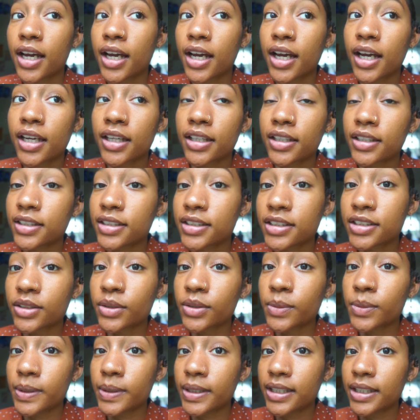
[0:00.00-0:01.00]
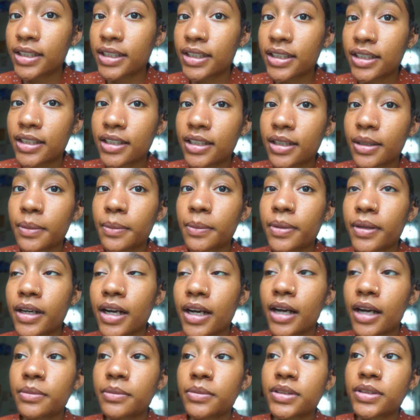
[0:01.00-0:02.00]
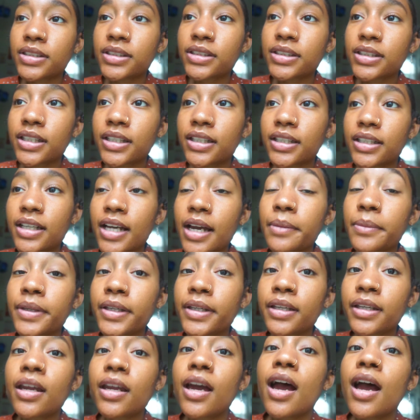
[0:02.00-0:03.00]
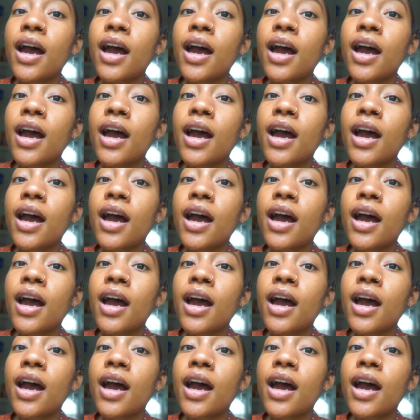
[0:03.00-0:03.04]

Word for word: at least a week, but I'm just like, I mean,